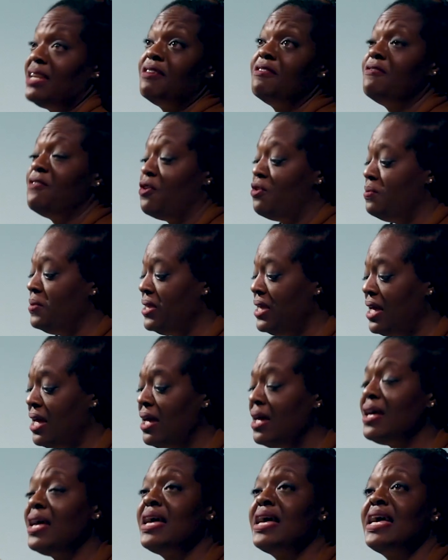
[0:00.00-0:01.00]
xenophobia
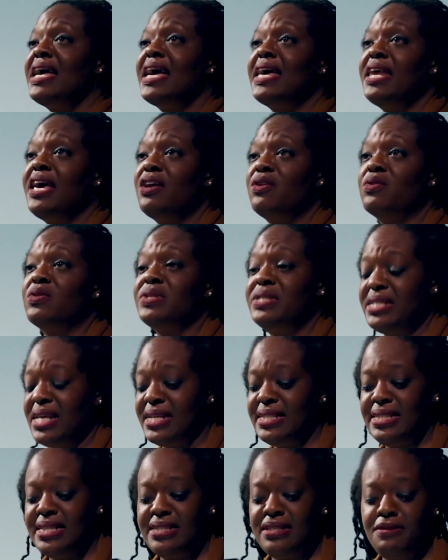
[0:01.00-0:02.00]
and
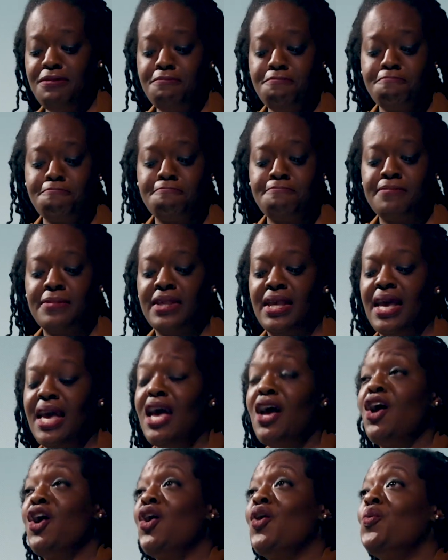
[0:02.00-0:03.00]
heterosexism?
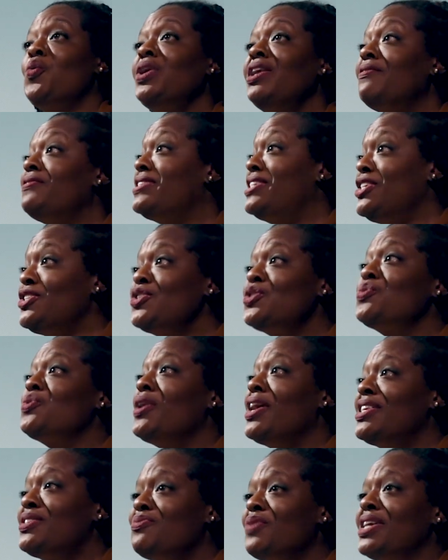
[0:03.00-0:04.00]
What if teachers were
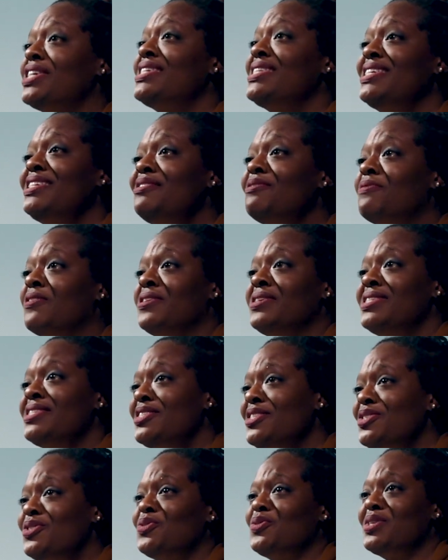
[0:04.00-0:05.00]
as racially diverse as
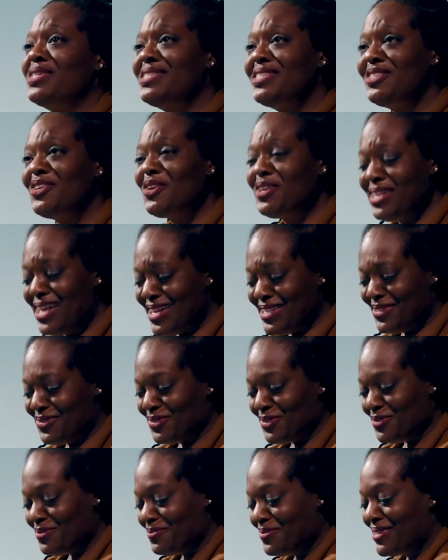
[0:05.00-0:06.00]
the students in their
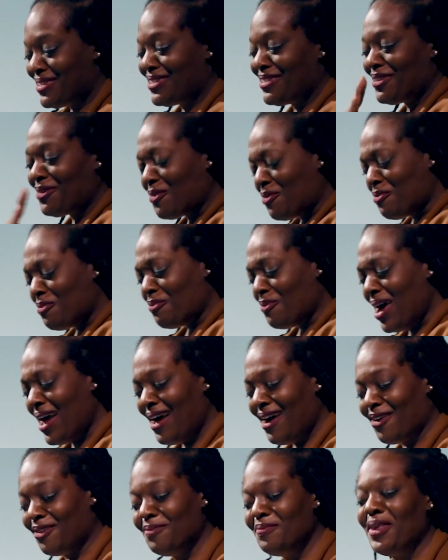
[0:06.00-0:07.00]
classrooms?
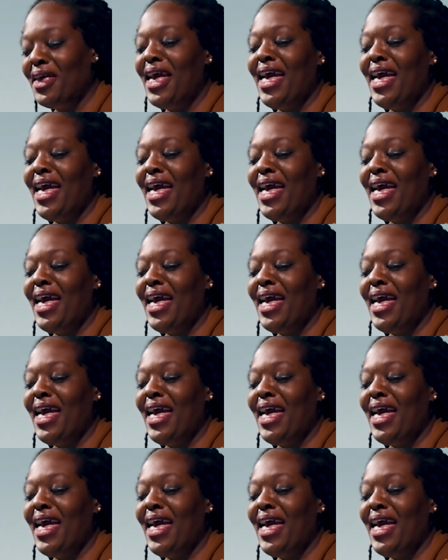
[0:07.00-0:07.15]
Wow.